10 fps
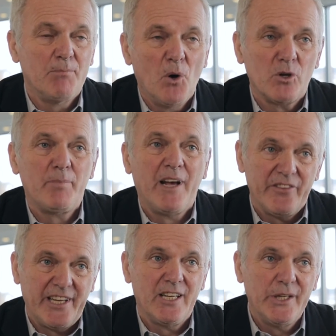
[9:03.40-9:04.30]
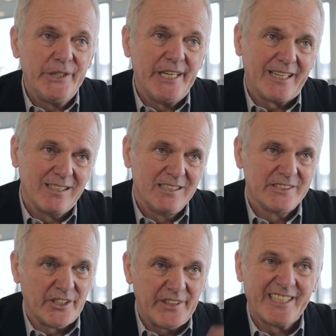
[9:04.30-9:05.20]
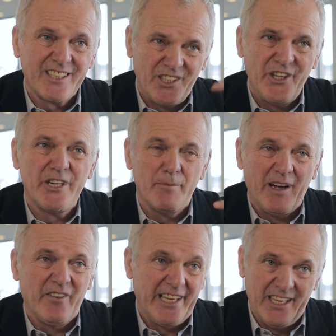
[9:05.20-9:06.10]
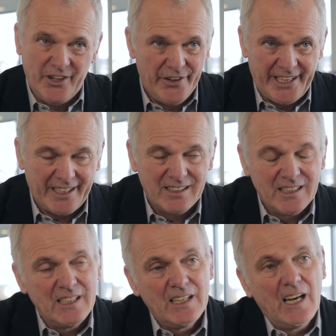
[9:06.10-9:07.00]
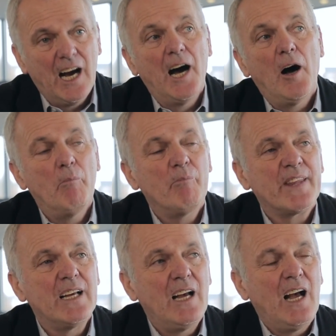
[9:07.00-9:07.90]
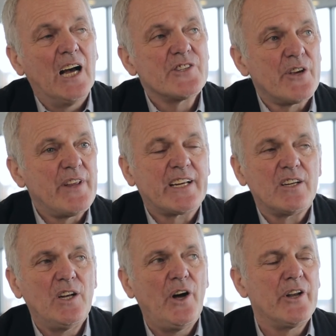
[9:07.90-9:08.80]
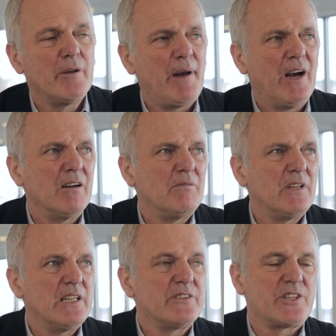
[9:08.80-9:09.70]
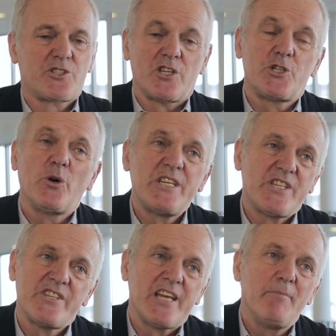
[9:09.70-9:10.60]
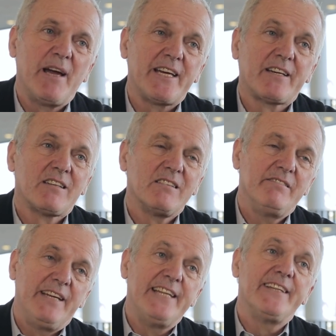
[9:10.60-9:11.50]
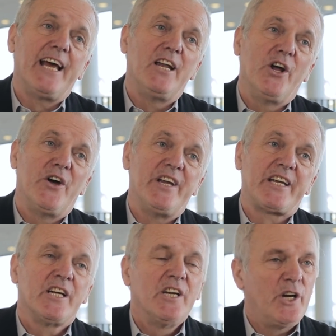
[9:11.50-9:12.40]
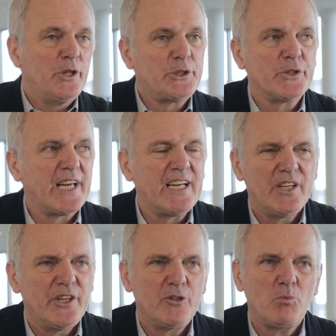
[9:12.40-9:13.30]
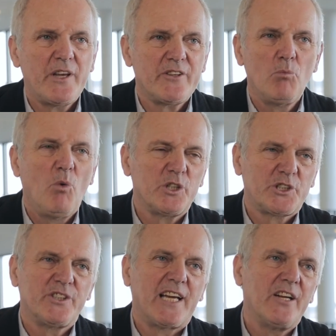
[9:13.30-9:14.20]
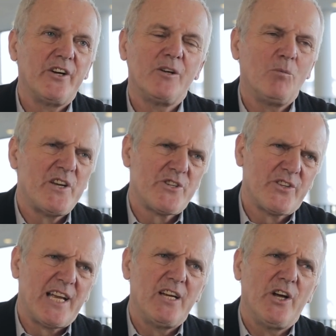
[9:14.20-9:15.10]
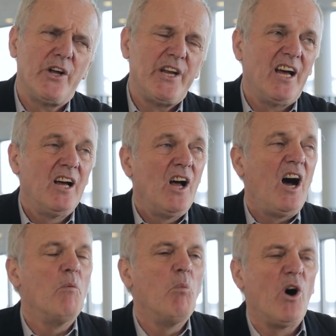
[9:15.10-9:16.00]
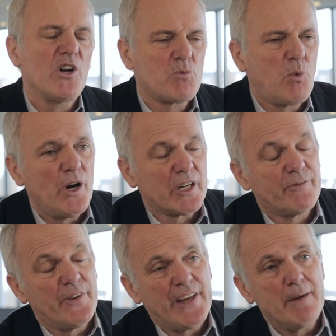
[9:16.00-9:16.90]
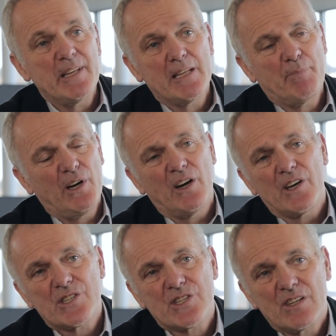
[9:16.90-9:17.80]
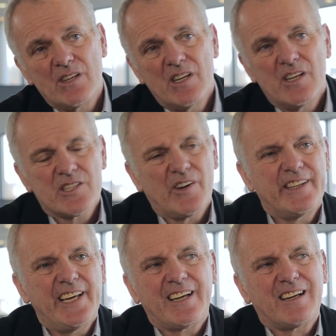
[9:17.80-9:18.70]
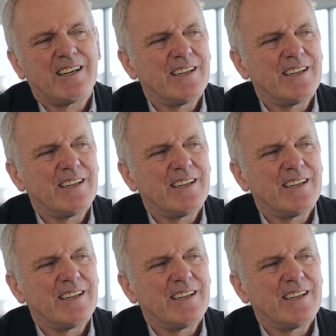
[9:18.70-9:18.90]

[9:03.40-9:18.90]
more about their learning, so they can learn about their learning, um, and so they can learn about the, the choices they make in their learning. Who should they learn with, and what should they learn, and when should they learn it, and what has worked for them in the past. So I think,